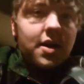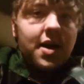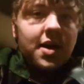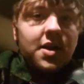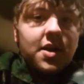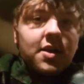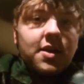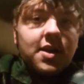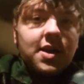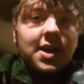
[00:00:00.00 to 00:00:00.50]

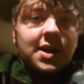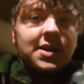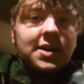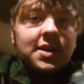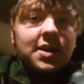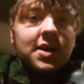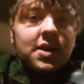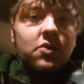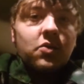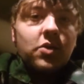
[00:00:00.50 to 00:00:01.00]
And then the next
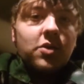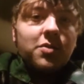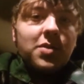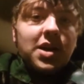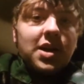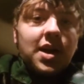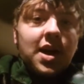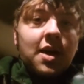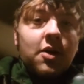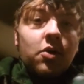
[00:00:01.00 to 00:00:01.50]
thing will
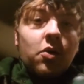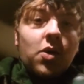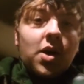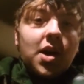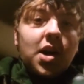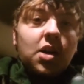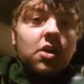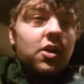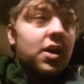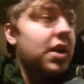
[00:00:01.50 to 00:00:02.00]
be how to
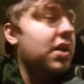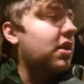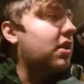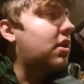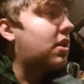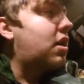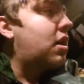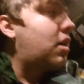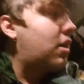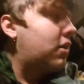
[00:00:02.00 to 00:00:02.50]
wire in
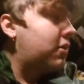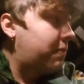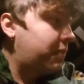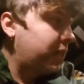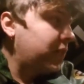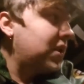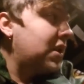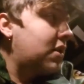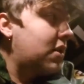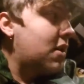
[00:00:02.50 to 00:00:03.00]

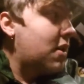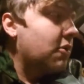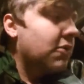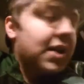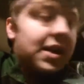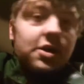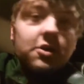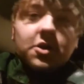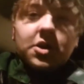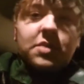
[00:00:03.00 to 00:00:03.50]

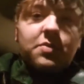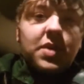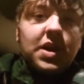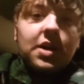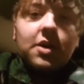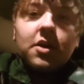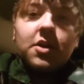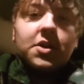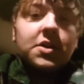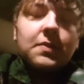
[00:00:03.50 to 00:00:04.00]
regular
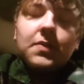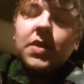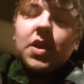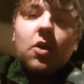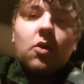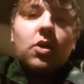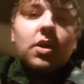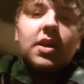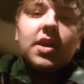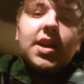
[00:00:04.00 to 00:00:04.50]
speakers.
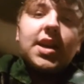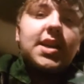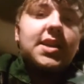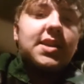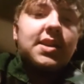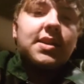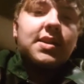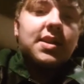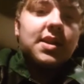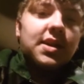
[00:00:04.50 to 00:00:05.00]
One of the
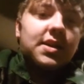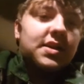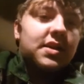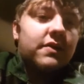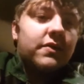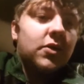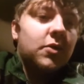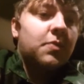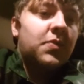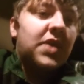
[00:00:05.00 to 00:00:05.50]
easiest things ever.